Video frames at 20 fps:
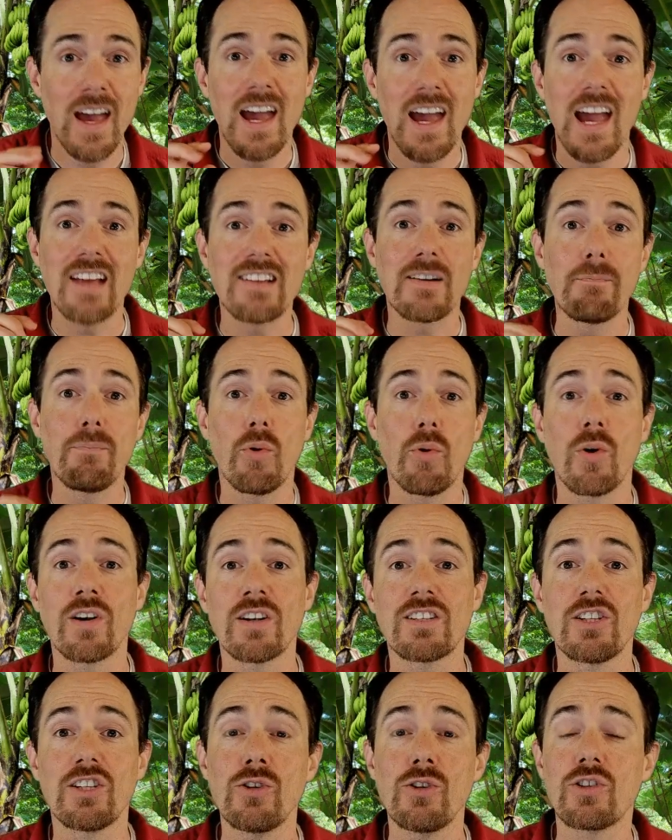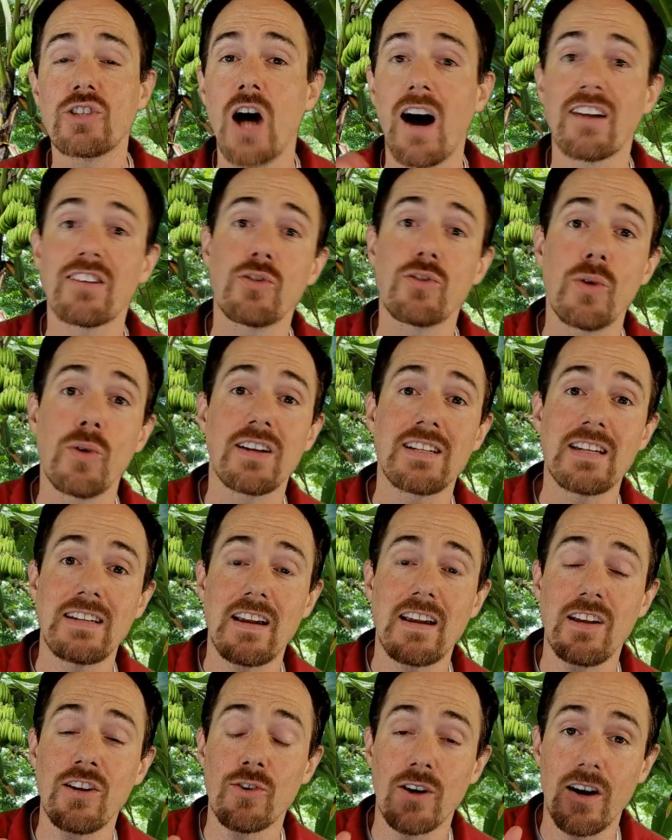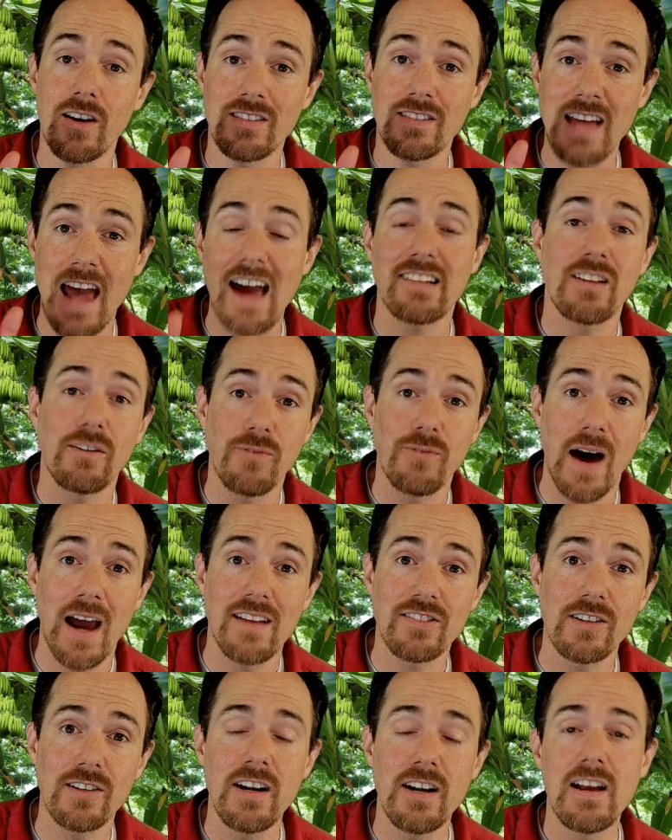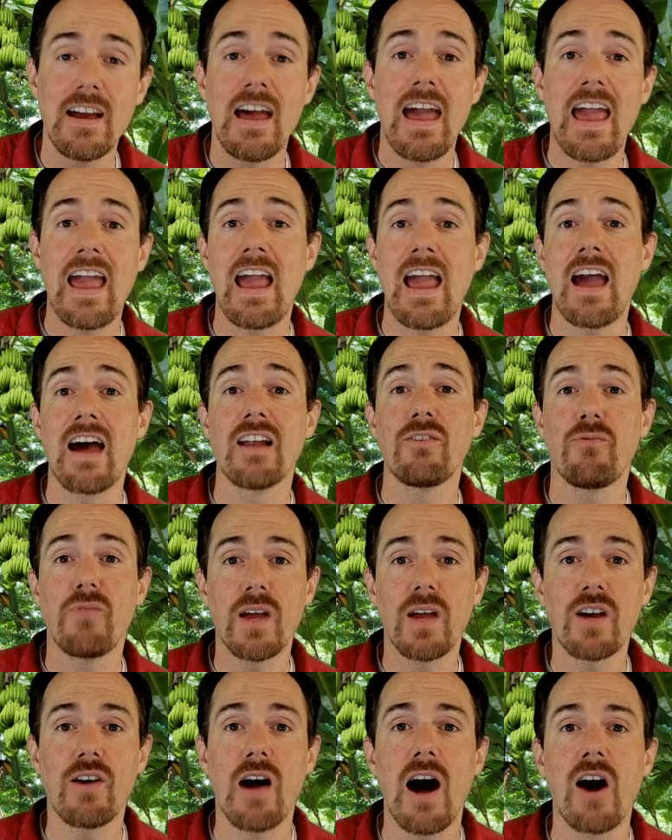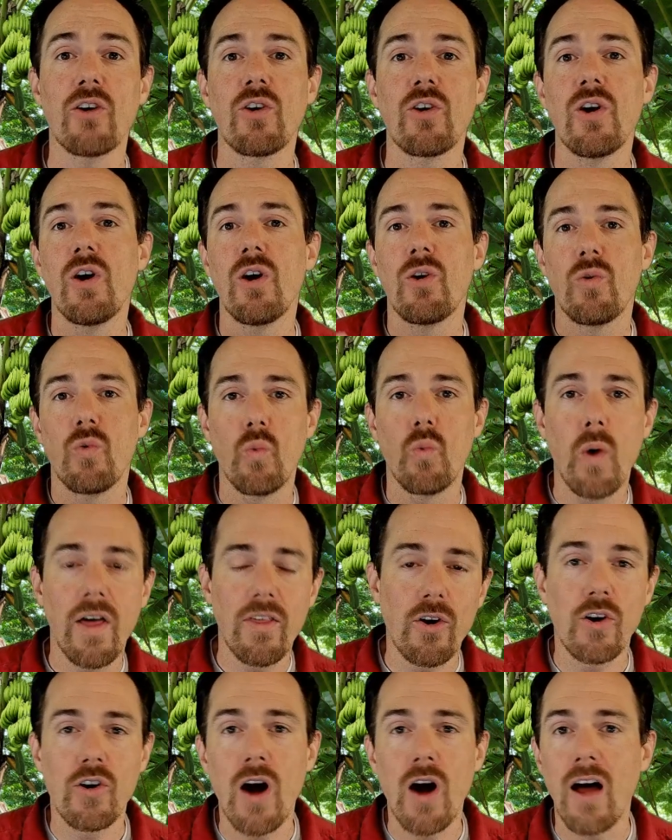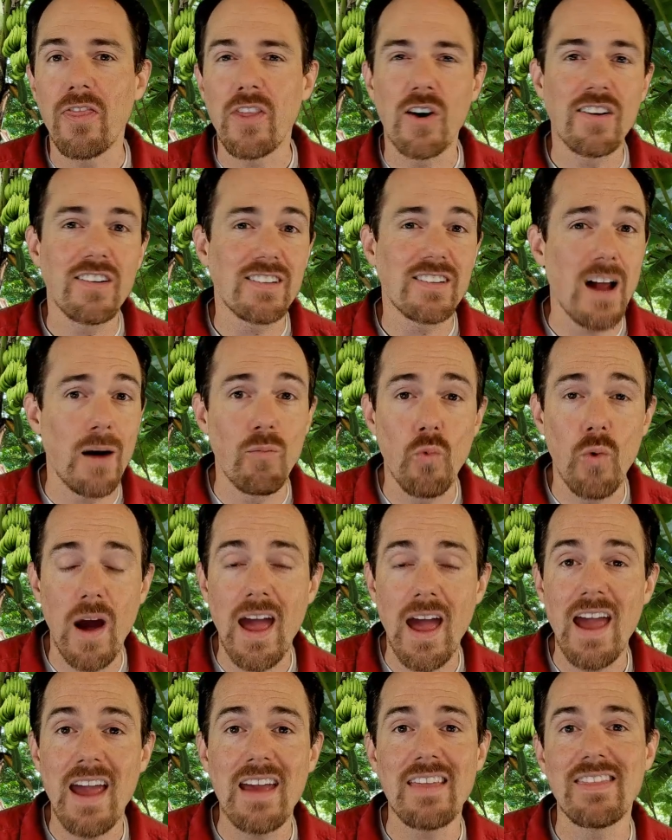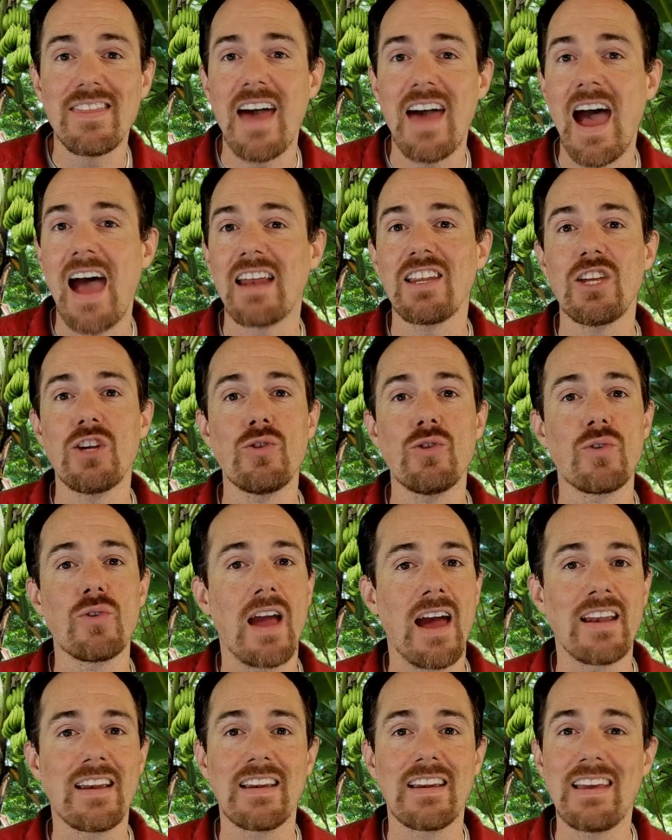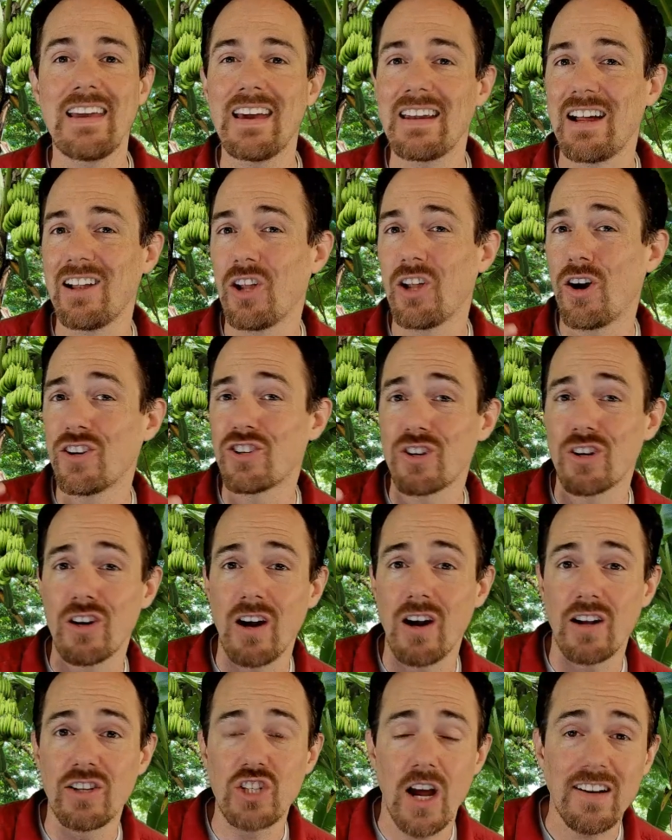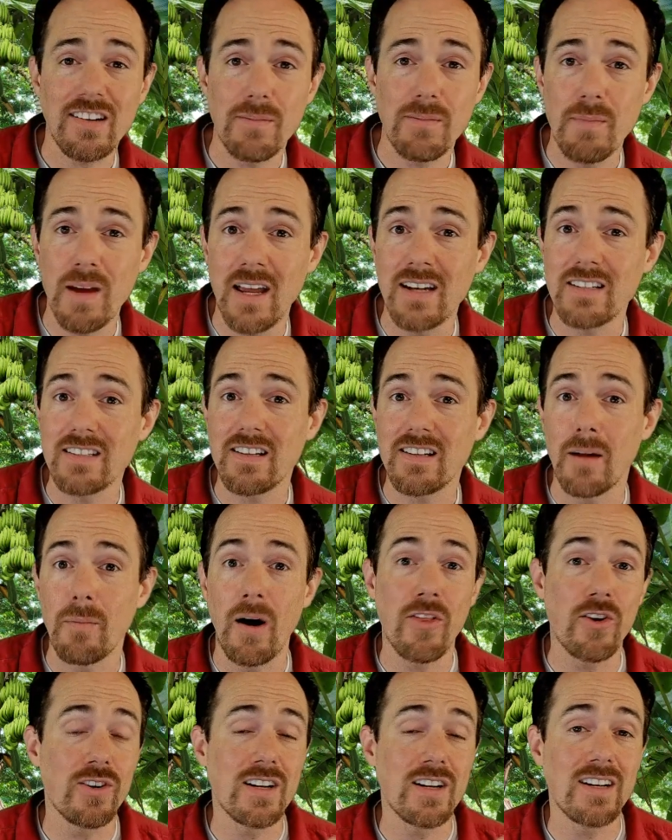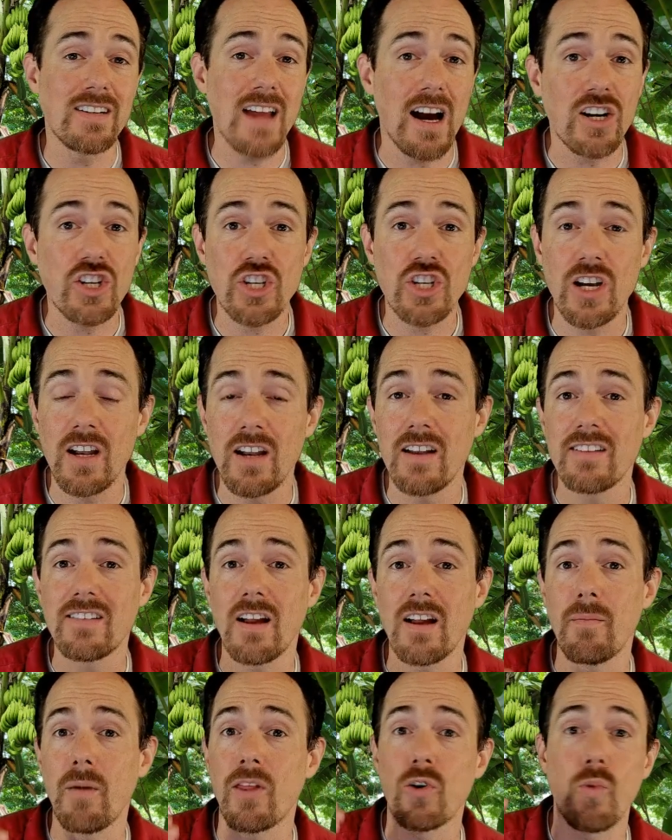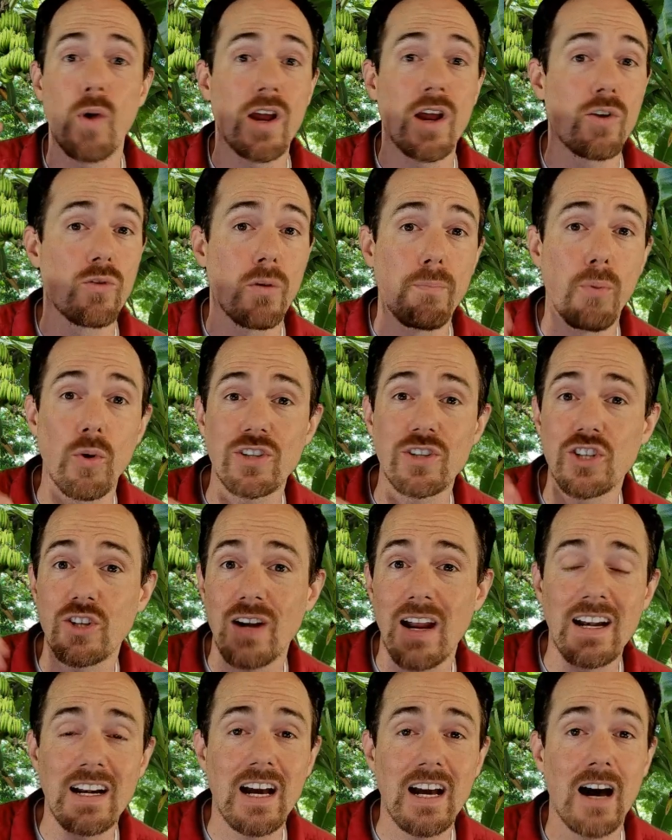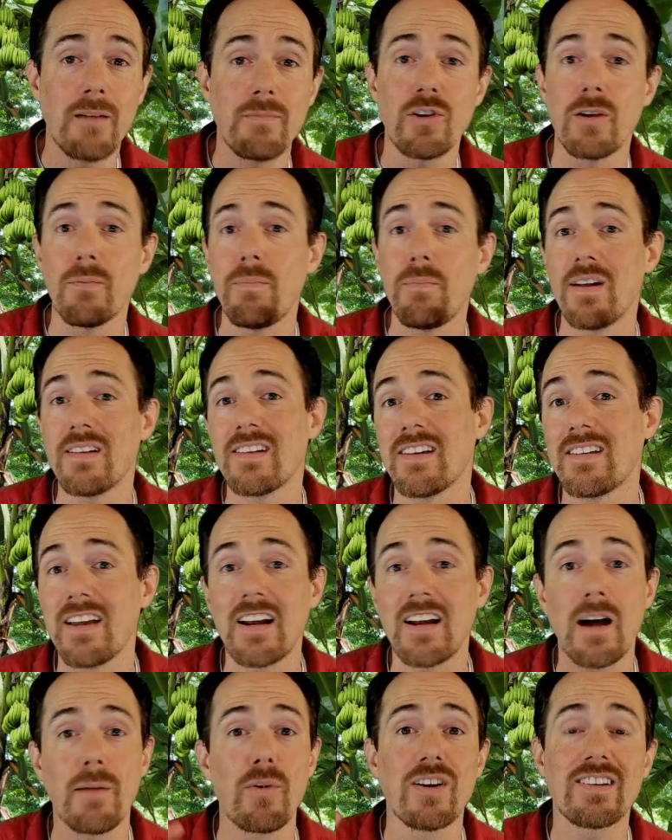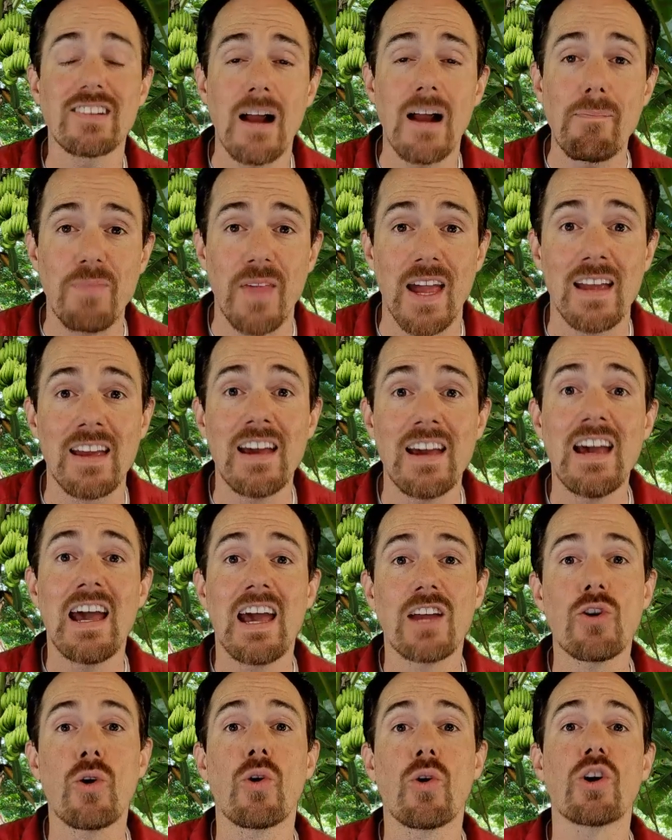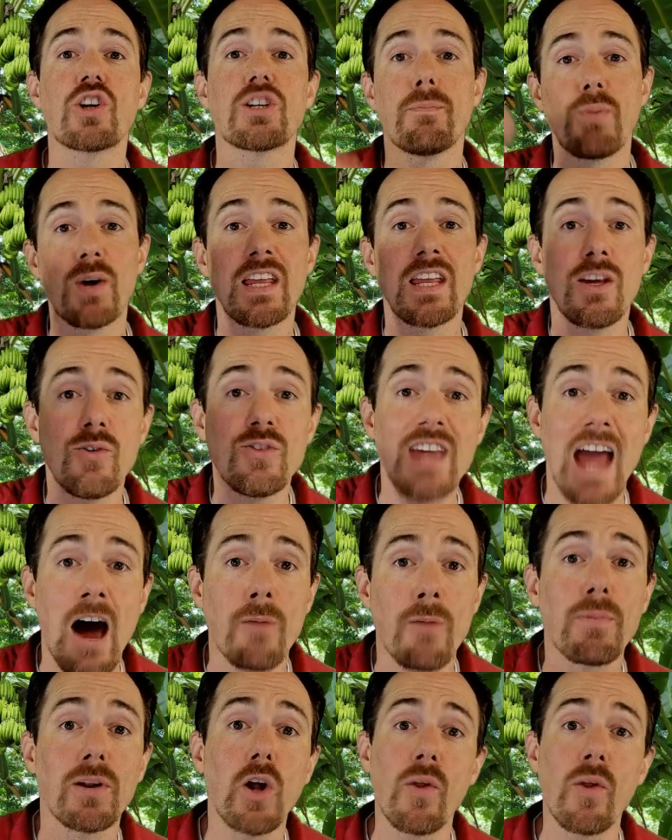It's important to talk to your tax advisor and figure out whether or not there's some way that you can get a larger adjustment, some other deduction, some other way to report your income, your business income, or something in order to bring you down below